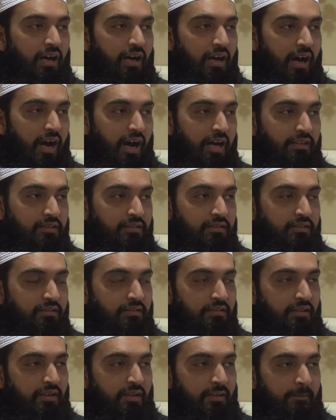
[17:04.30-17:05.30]
uh, height,
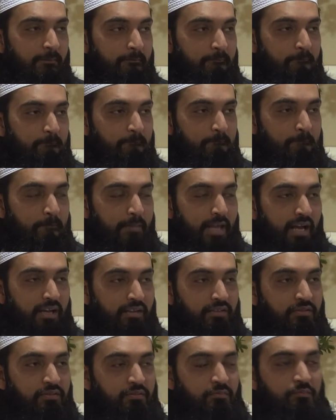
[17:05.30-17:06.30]
um,
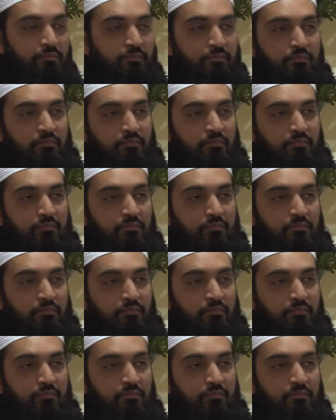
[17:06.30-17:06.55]
and